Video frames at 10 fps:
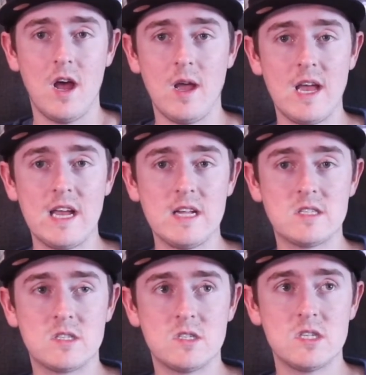
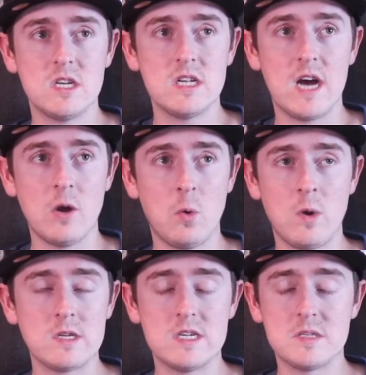I don't
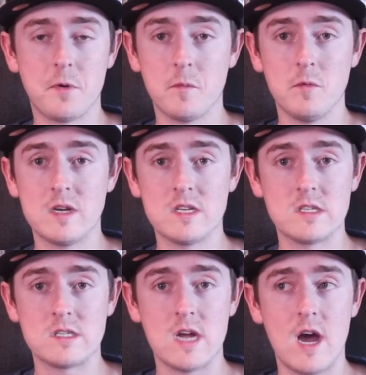want to say it's a perfect movie because
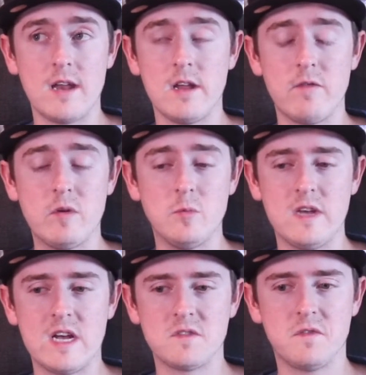it's not. Every
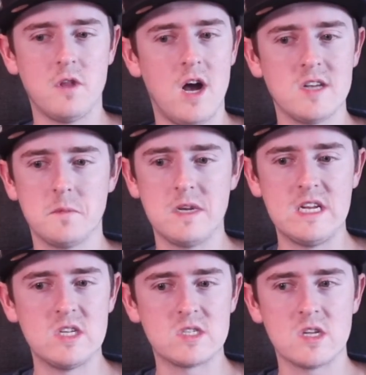movie has flaws, but
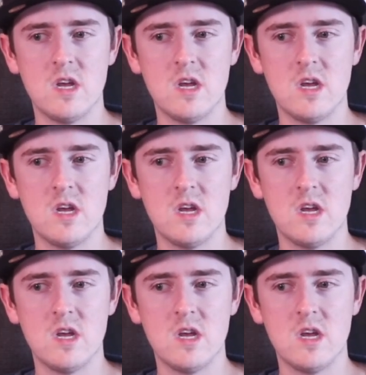it is